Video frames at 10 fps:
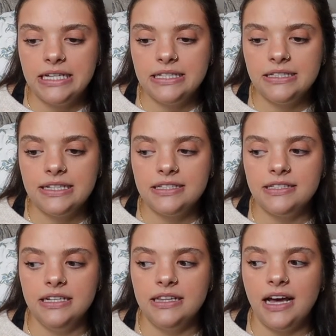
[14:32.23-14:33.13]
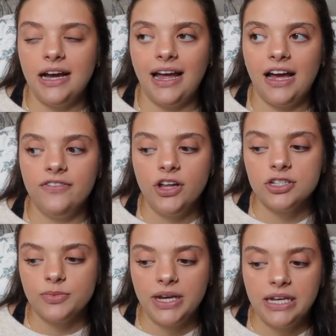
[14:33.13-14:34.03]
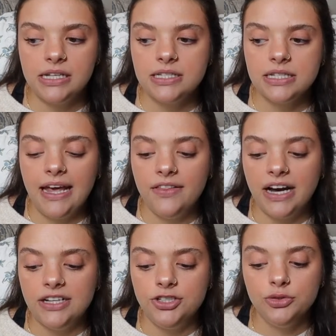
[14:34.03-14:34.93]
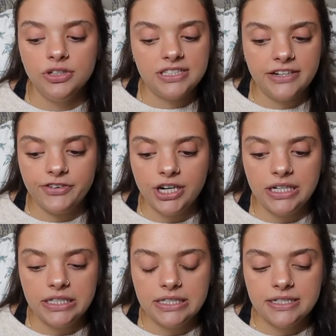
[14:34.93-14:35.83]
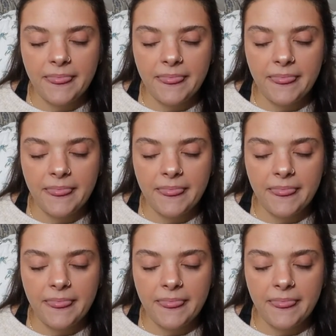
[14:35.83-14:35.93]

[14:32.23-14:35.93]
and seeing that I have lost weight and that I do look different